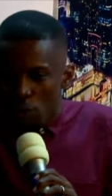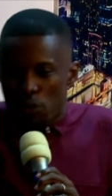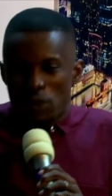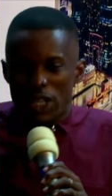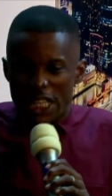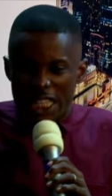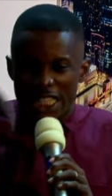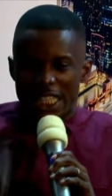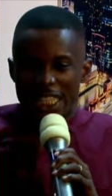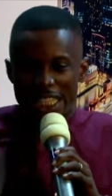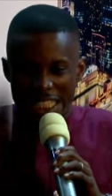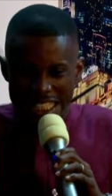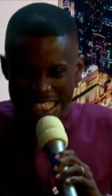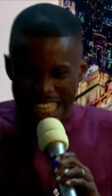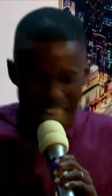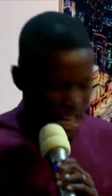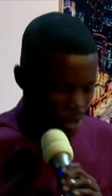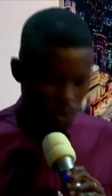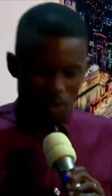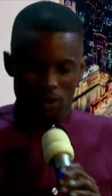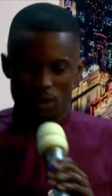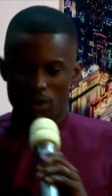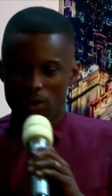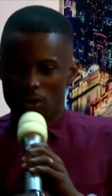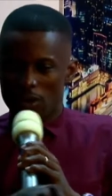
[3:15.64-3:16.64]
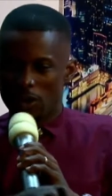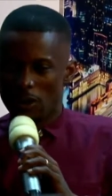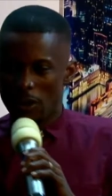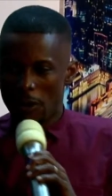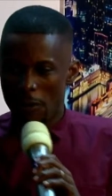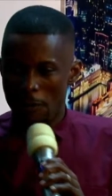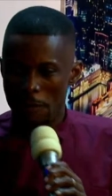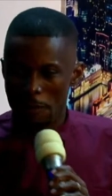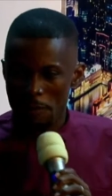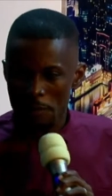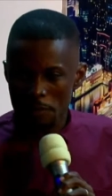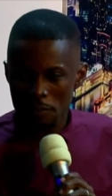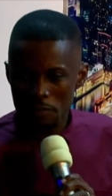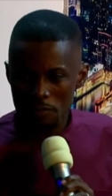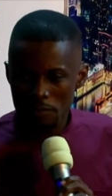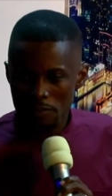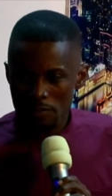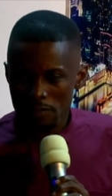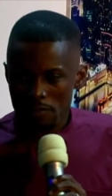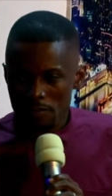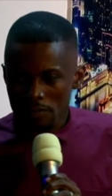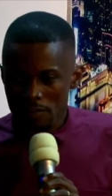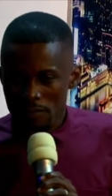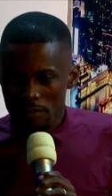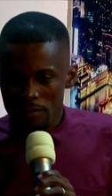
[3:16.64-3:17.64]
bring it down. I'm
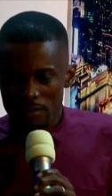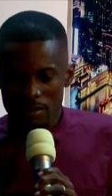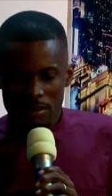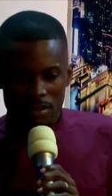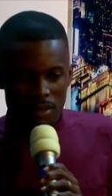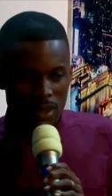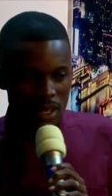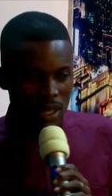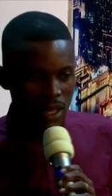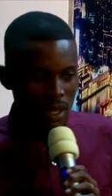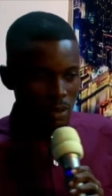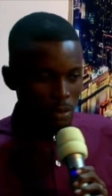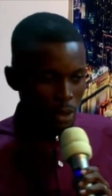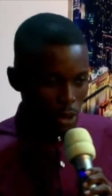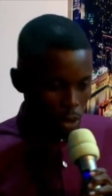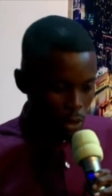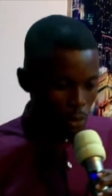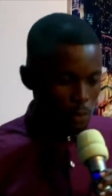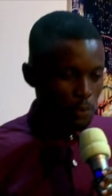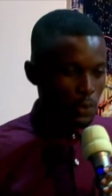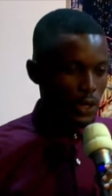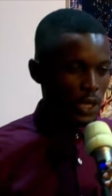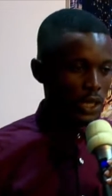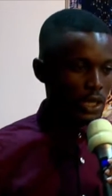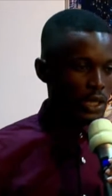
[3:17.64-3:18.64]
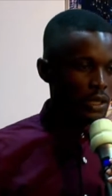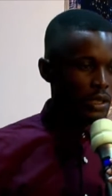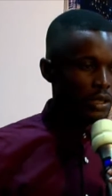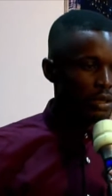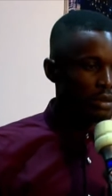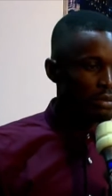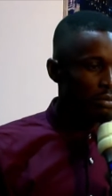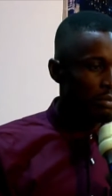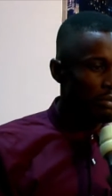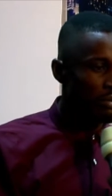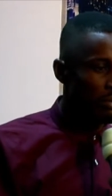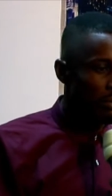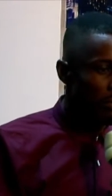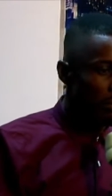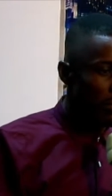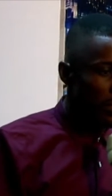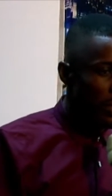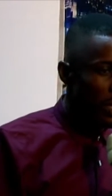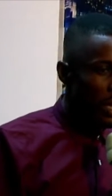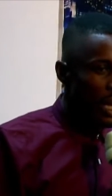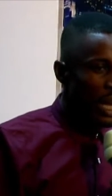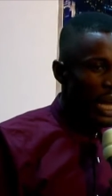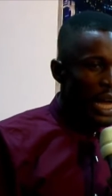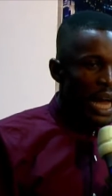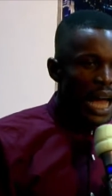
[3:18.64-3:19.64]
going to break it.
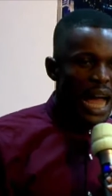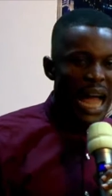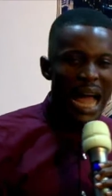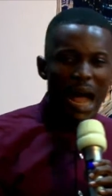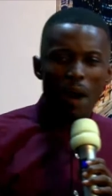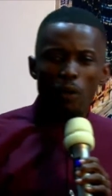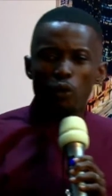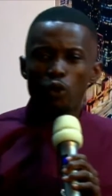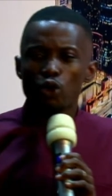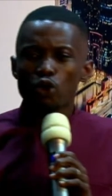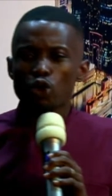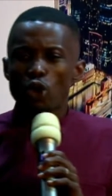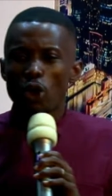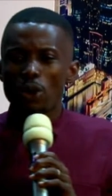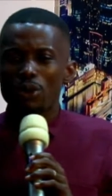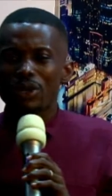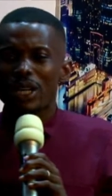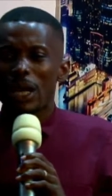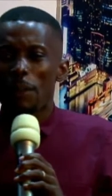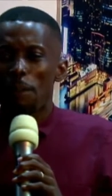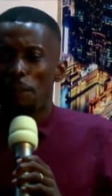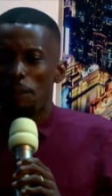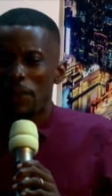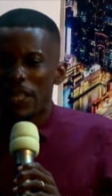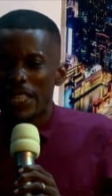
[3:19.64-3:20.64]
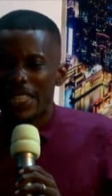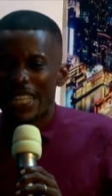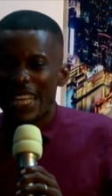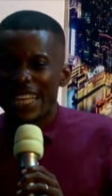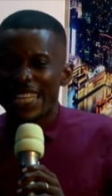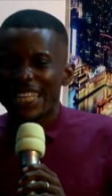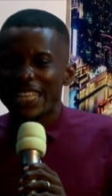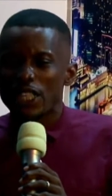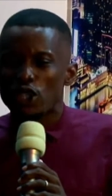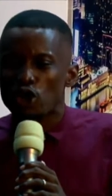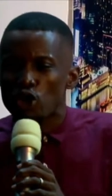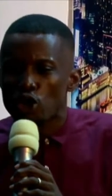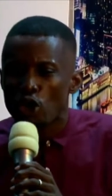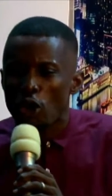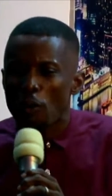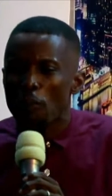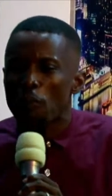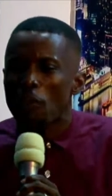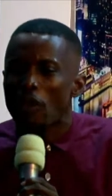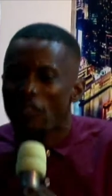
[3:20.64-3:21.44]
I will not repeat the history of